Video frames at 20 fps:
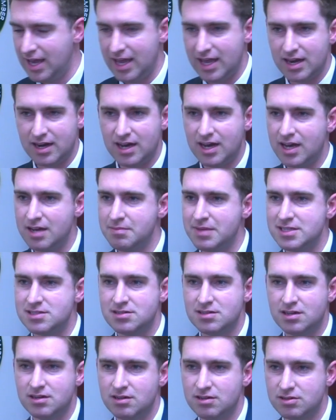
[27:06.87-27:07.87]
Anaheim has
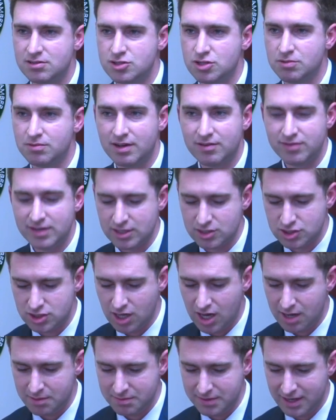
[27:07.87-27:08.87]
done a terrific
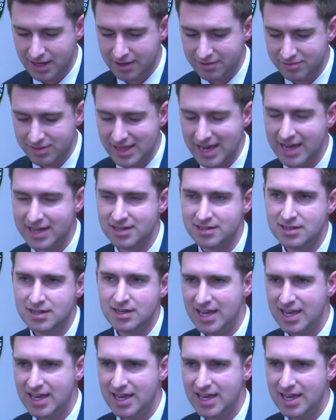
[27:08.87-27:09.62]
job of that.